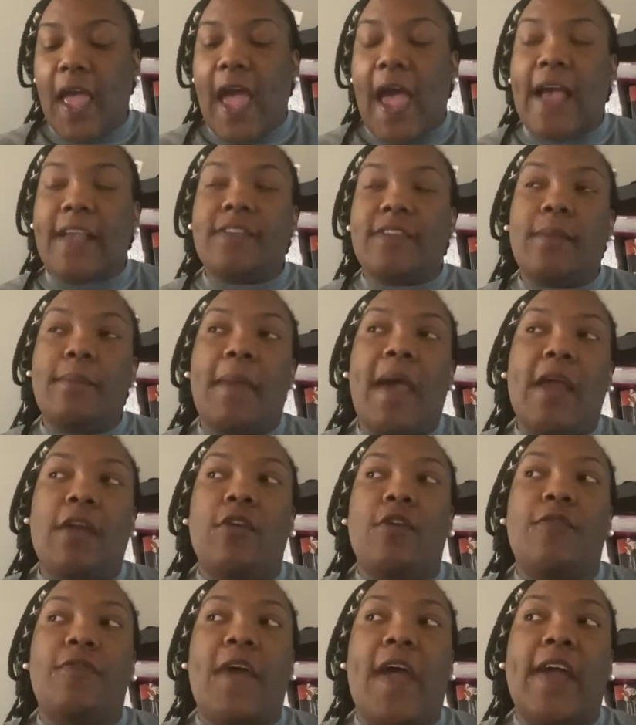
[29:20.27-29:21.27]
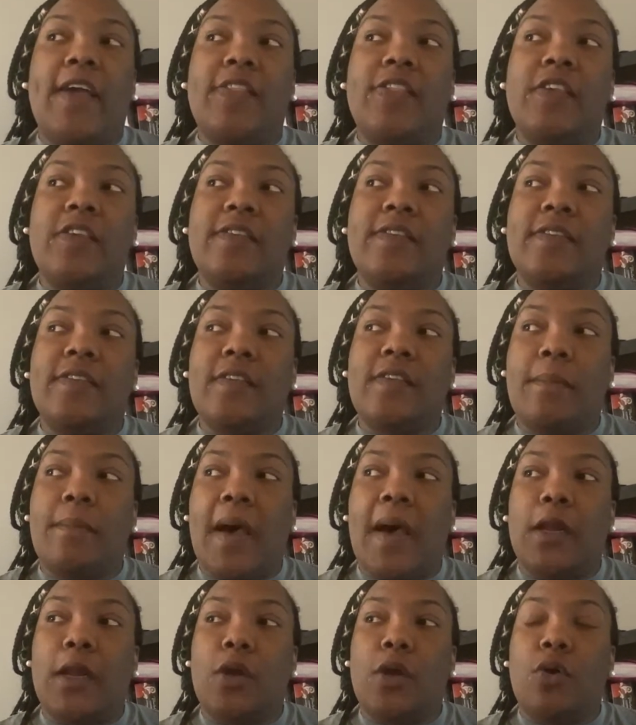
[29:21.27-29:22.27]
As a matter of fact, this is
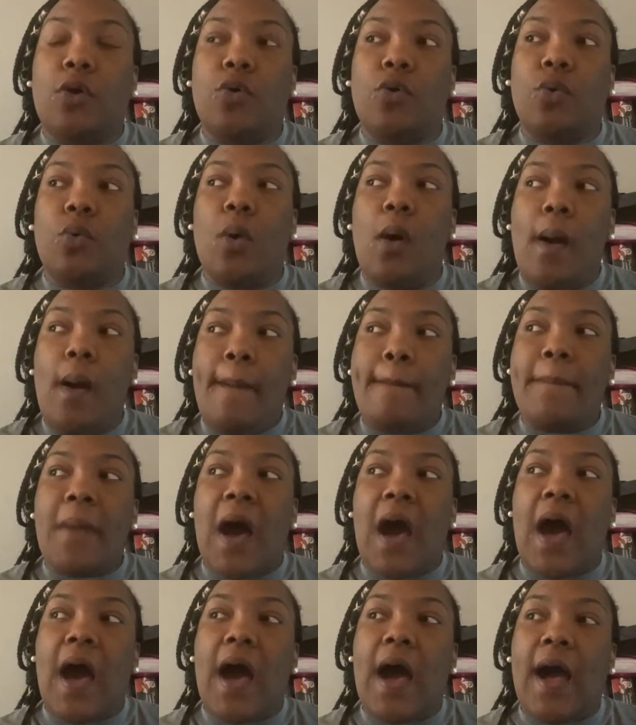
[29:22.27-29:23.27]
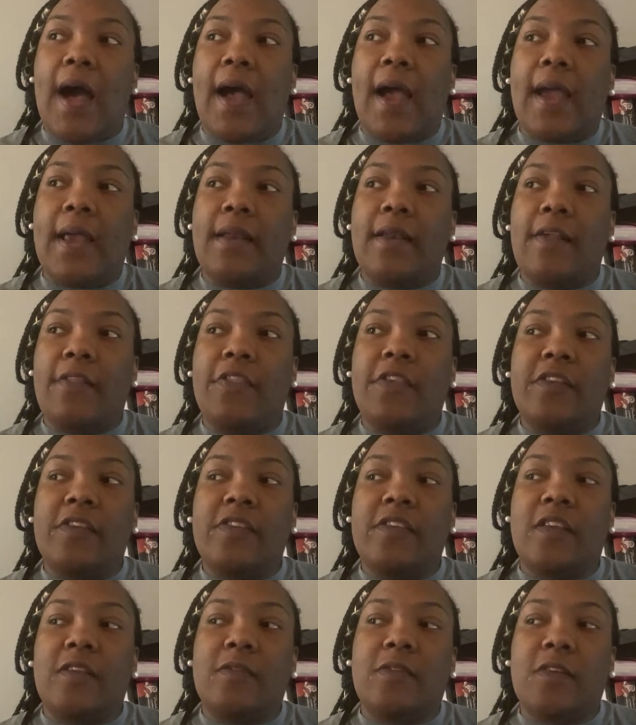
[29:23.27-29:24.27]
somebody who behind this
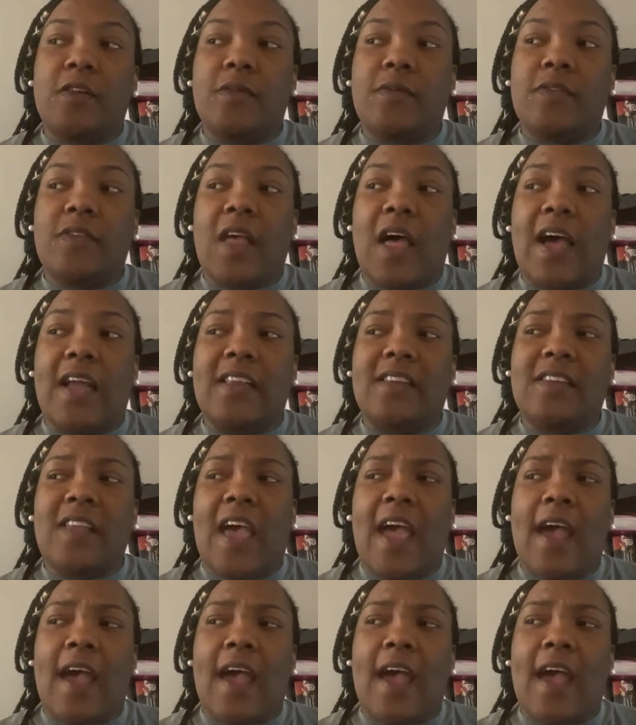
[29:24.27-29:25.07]
sensitive side